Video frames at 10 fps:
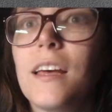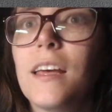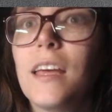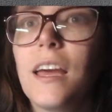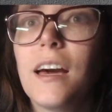
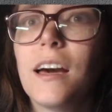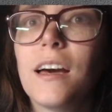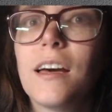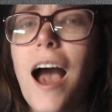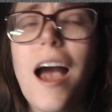Yeah.
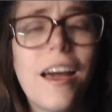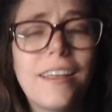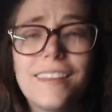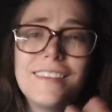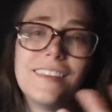
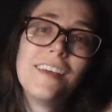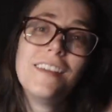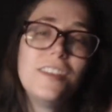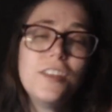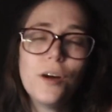This,
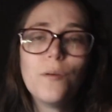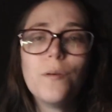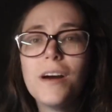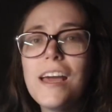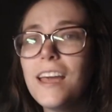you know
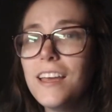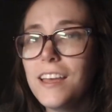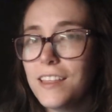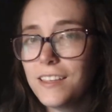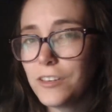what?
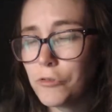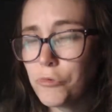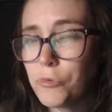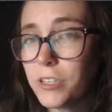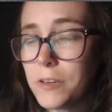This is
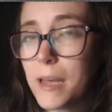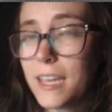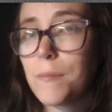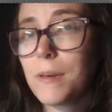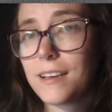really making
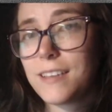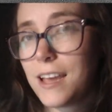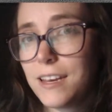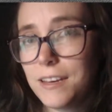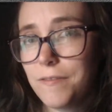me
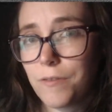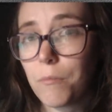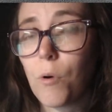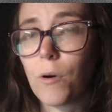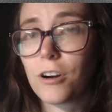excited for
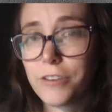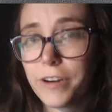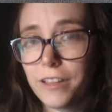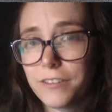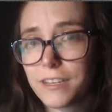more
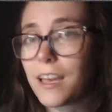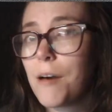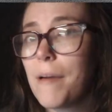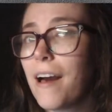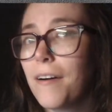trailers to
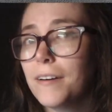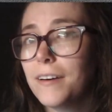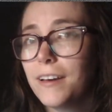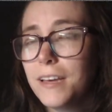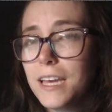come out
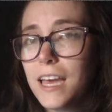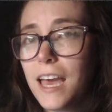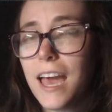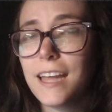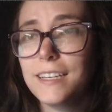
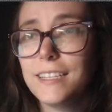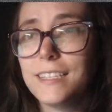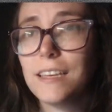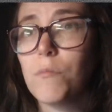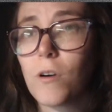and to
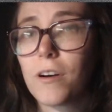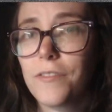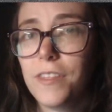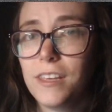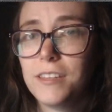see
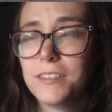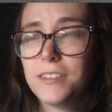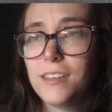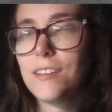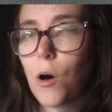more of
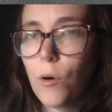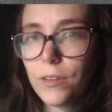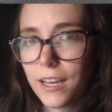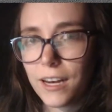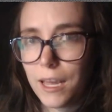this. It's
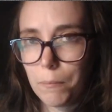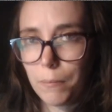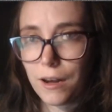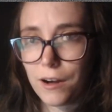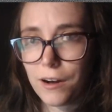only going to get
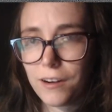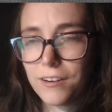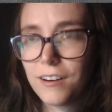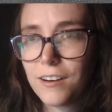better.